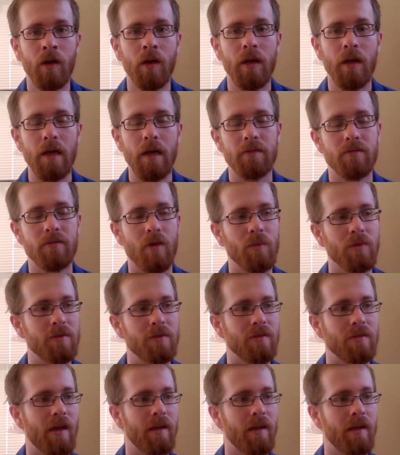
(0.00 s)
it's
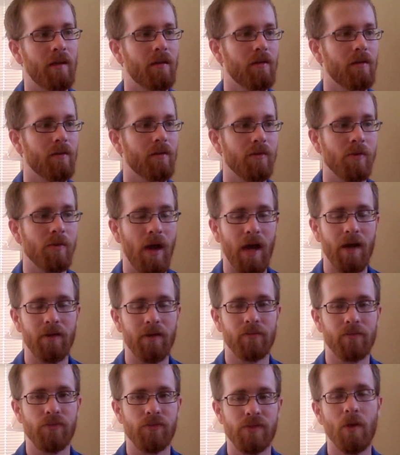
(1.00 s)
almost like you
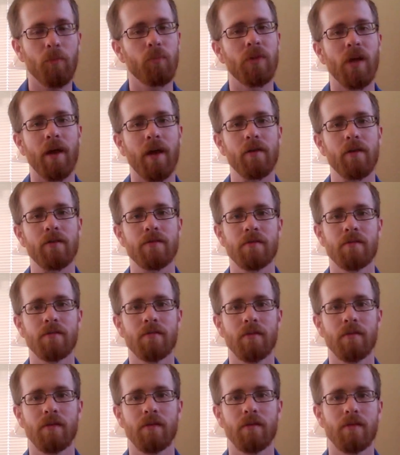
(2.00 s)
have subtitles.
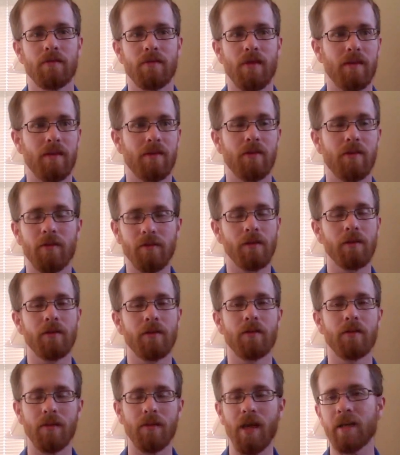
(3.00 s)
It's like
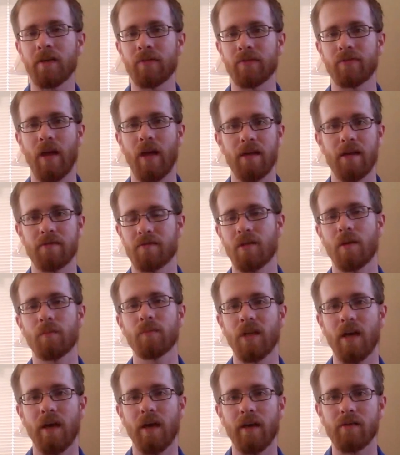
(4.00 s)
your life has
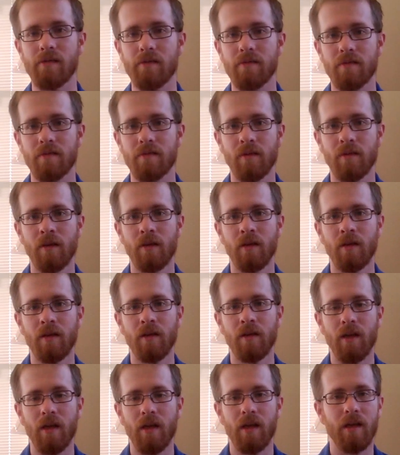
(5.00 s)
subtitles.
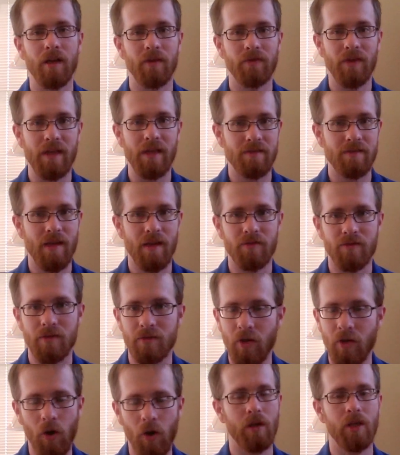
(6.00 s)
And if that sounds
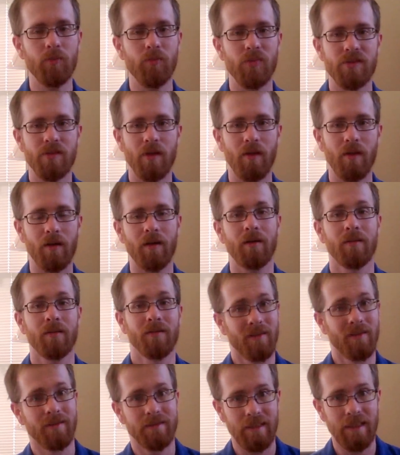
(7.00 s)
totally bizarre,
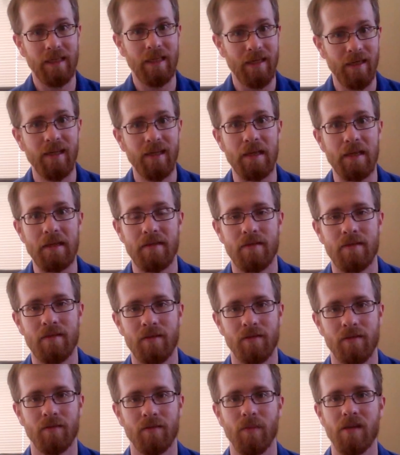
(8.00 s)
it is,
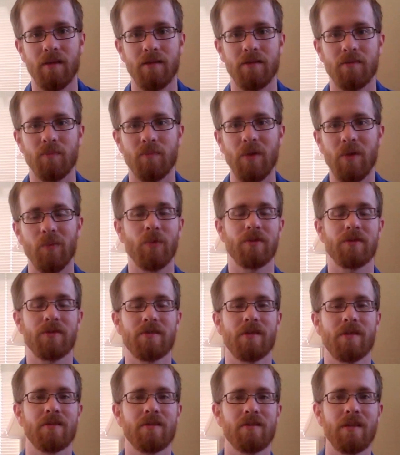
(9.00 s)
because people with
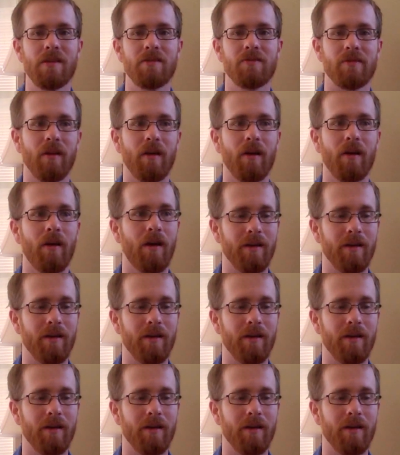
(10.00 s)
synesthesia are